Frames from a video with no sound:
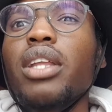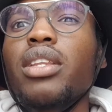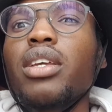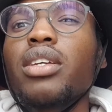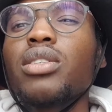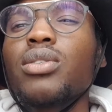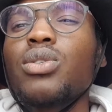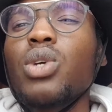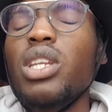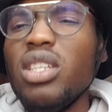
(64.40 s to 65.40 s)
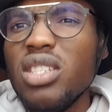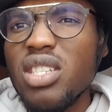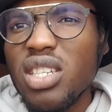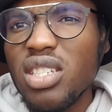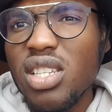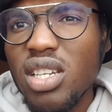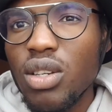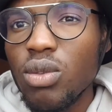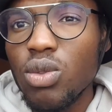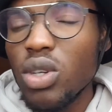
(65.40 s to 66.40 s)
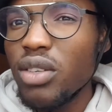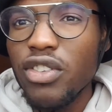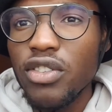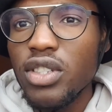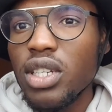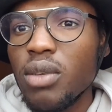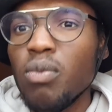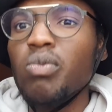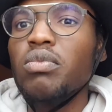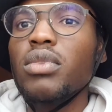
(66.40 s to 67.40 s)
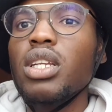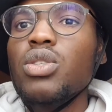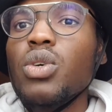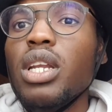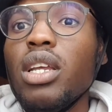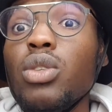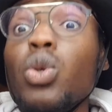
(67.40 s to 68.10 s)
I think in 2016 or 15, that's when